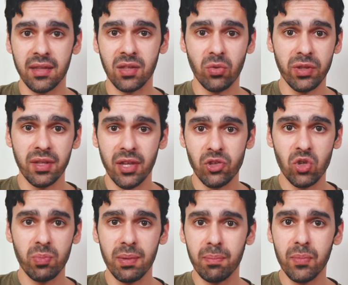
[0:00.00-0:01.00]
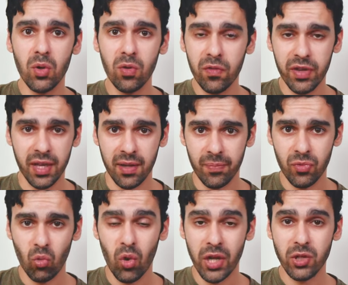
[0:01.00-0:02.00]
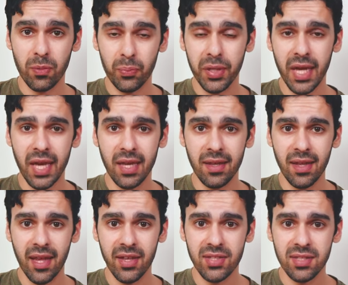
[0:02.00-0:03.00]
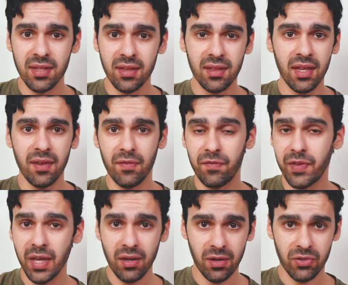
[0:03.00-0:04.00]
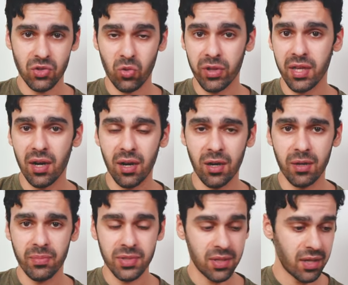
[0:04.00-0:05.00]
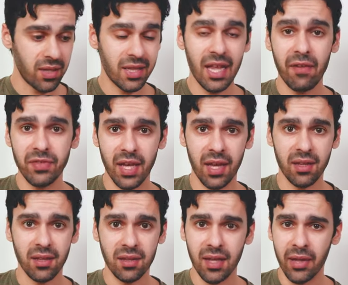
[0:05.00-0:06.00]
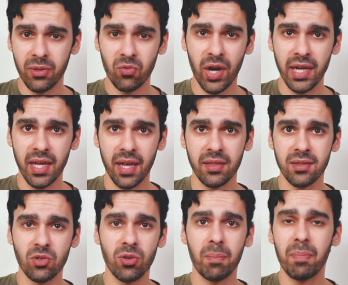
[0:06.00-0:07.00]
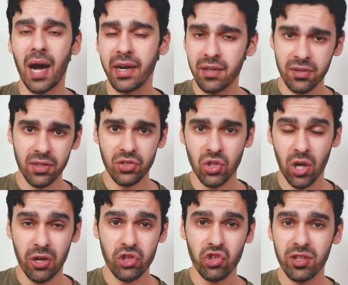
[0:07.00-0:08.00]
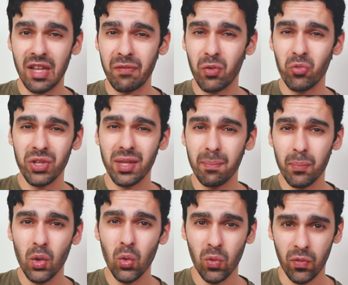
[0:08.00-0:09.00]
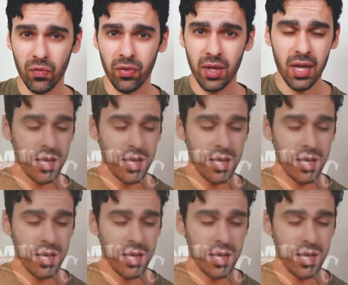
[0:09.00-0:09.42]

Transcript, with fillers: that the only thing that should be moving while you're playing is the fingers or the arms on the left hand, not the right hand. So the body of the guitar should never really move.